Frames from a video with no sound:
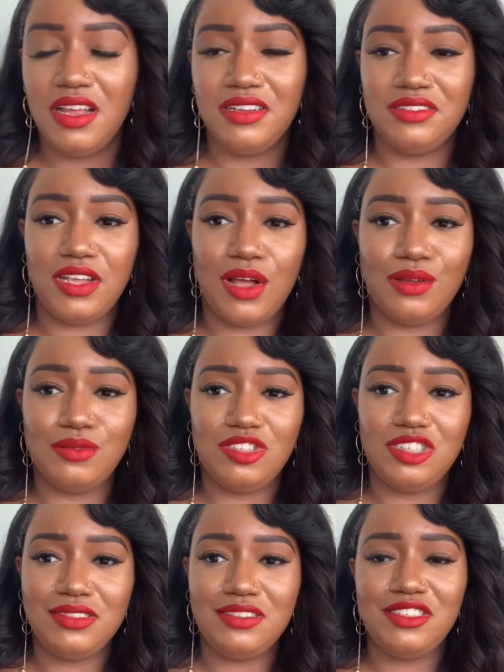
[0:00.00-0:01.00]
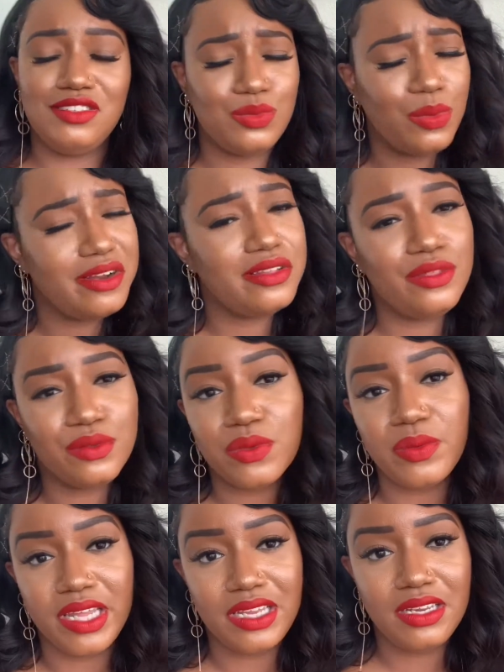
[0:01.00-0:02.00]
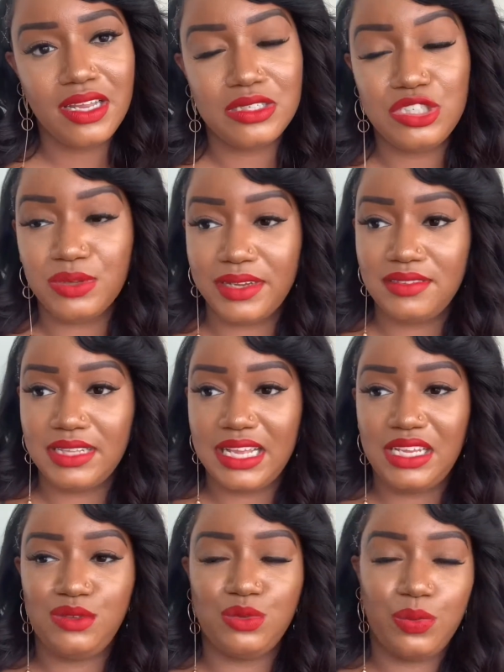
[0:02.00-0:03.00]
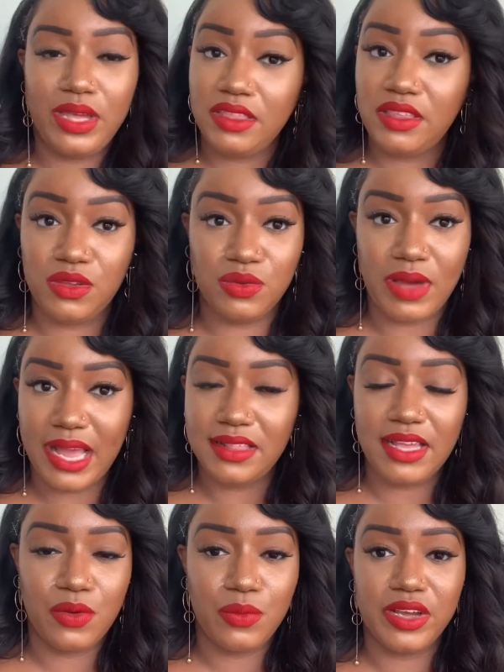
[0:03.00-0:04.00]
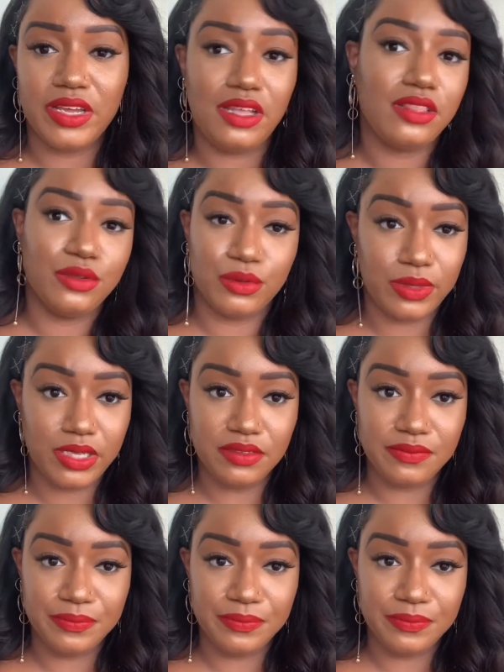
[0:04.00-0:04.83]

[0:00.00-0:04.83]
So just just work through it and trust that he's with you right there working through it.